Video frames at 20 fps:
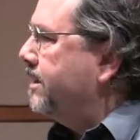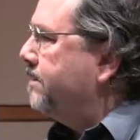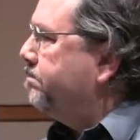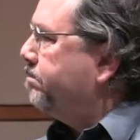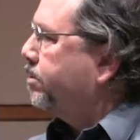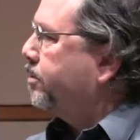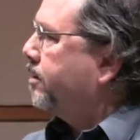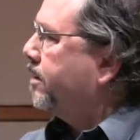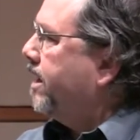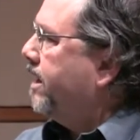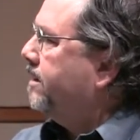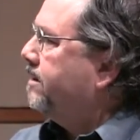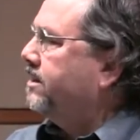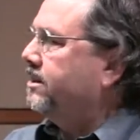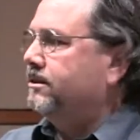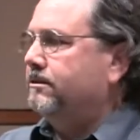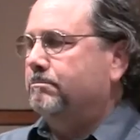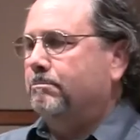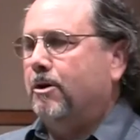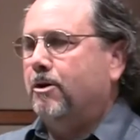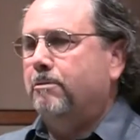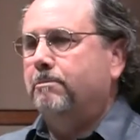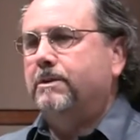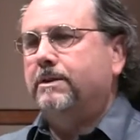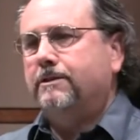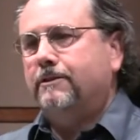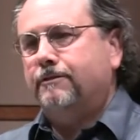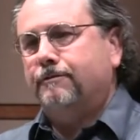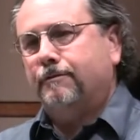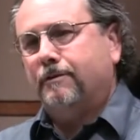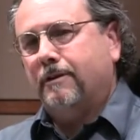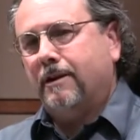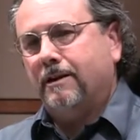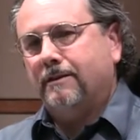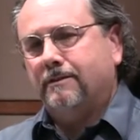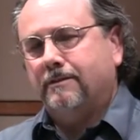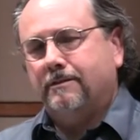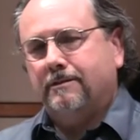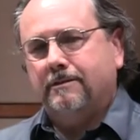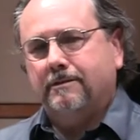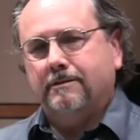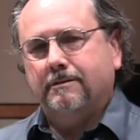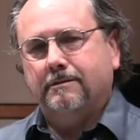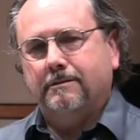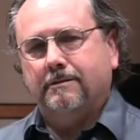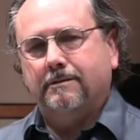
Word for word: pregnant moments for us.